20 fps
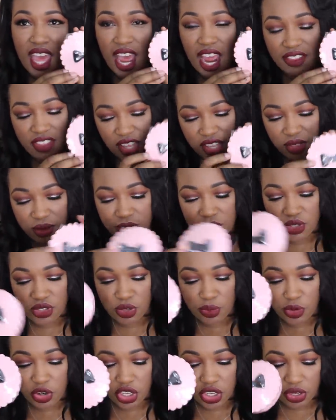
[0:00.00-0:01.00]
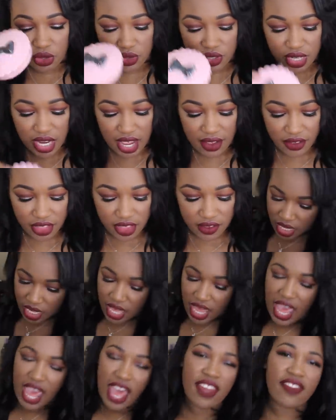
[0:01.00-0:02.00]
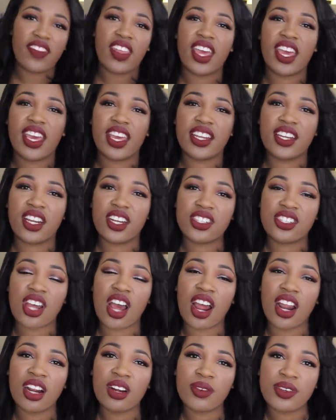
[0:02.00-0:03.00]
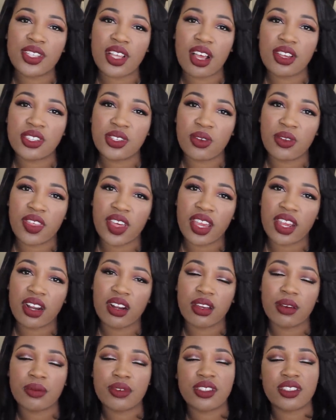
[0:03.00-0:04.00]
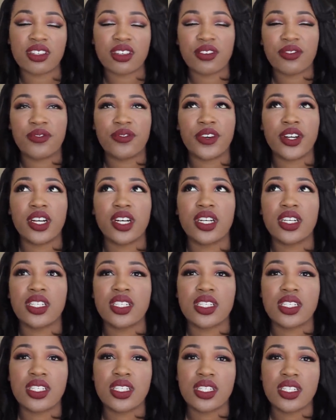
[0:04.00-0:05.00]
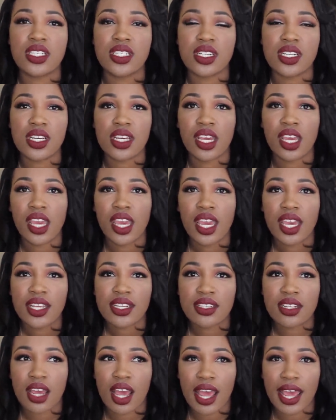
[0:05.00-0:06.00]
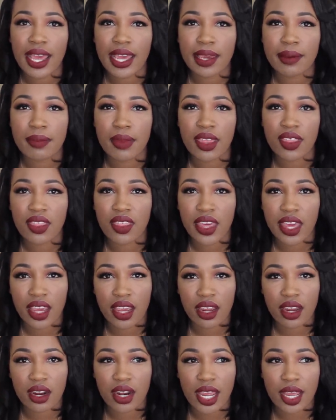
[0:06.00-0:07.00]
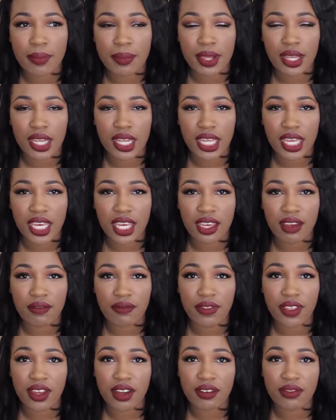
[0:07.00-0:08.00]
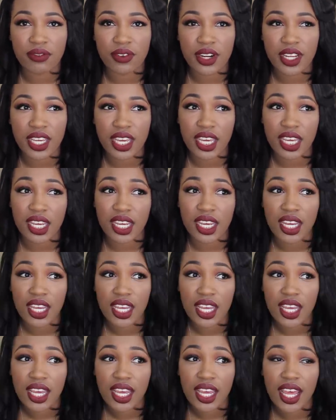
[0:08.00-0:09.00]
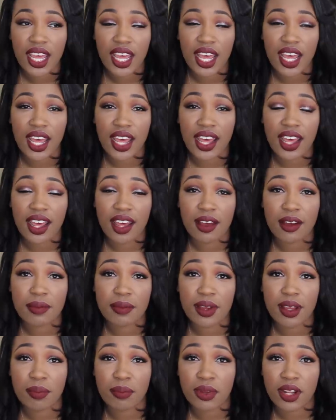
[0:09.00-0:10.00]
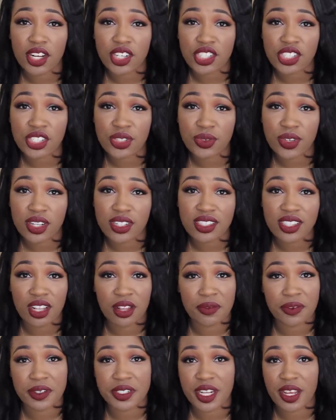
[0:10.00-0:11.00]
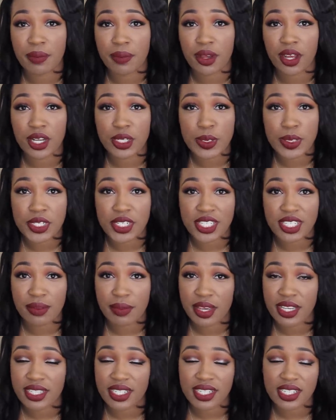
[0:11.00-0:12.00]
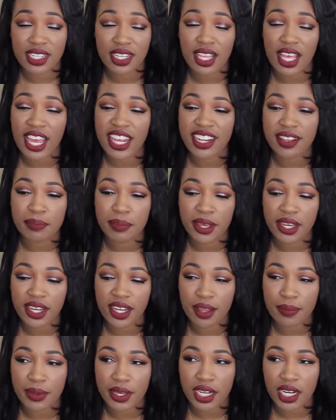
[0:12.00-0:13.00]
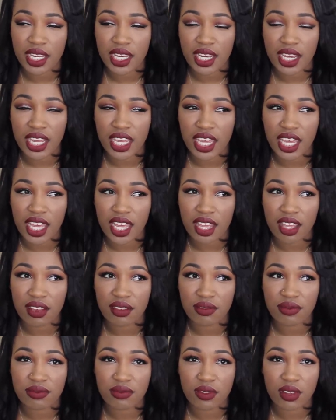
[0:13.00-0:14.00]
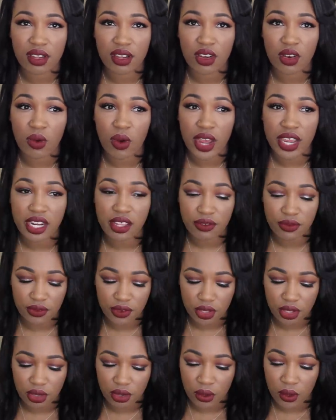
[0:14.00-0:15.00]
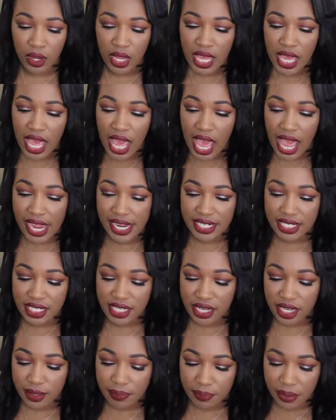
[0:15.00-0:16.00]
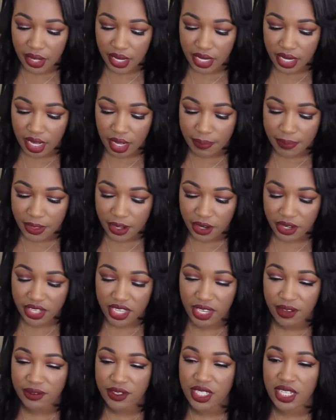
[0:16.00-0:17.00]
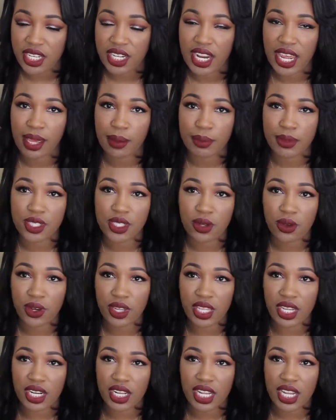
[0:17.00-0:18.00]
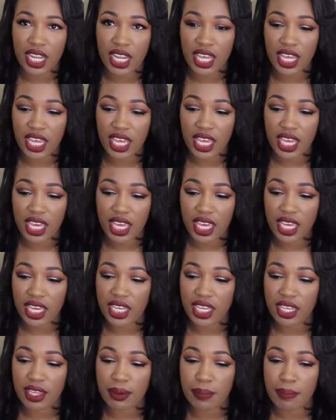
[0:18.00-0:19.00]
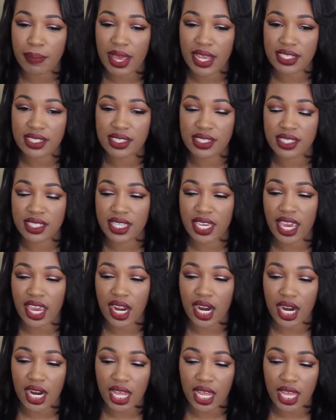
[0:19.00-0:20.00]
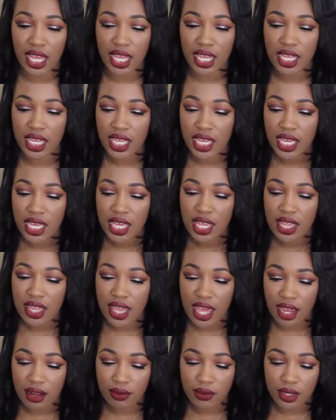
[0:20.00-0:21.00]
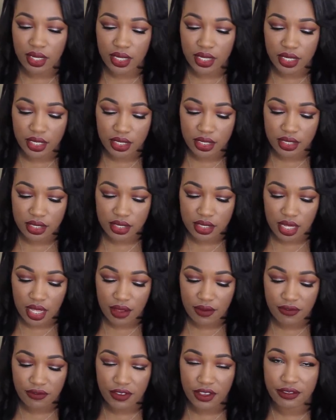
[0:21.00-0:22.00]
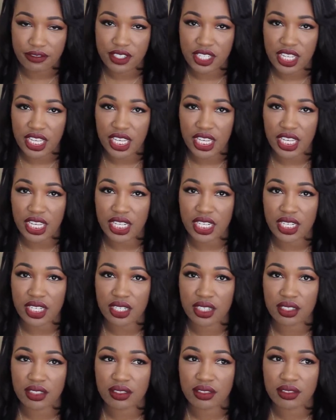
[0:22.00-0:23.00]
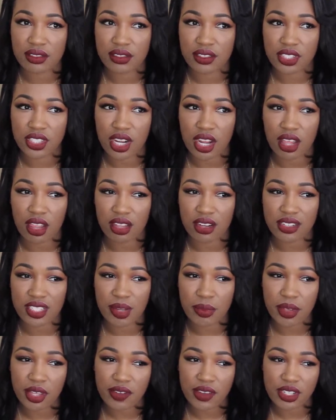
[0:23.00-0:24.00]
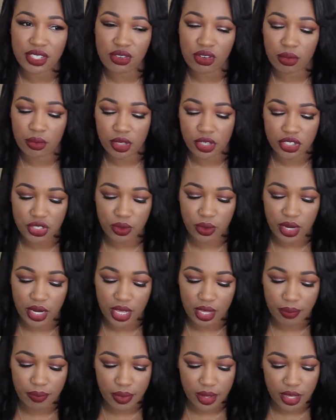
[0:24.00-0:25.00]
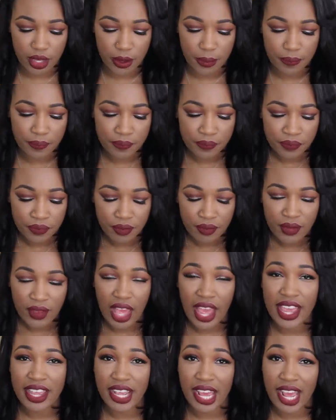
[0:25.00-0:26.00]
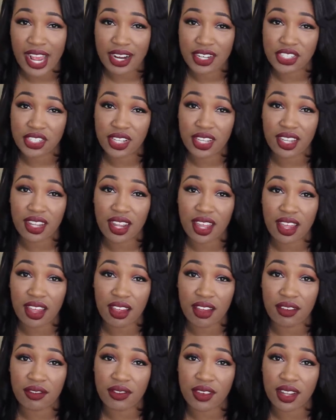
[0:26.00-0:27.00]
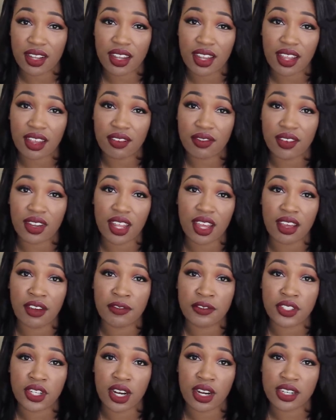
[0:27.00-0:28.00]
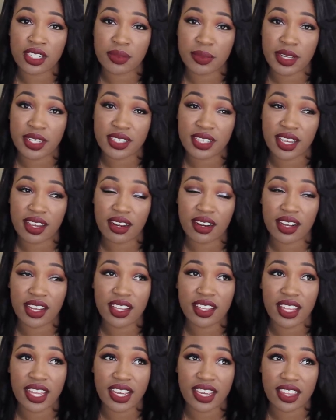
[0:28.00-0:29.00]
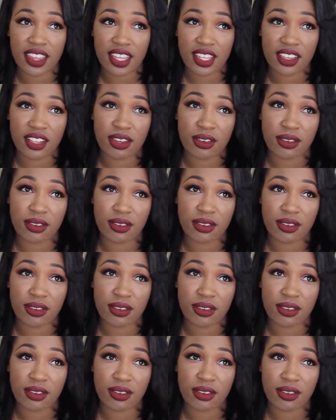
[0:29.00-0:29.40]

I thought this was super cute to have on the... And then Tarte was also there. It was their first time there, I believe. Their freaking um, blushes were on sale for 10 bucks, which is an amazing deal. I didn't pick up any. I have quite a few. I did pick up their Gifted Amazonian Clay mascara that was $15. I believe it's normally 20 but I actually love, love, love Tarte's mascara. Like, I think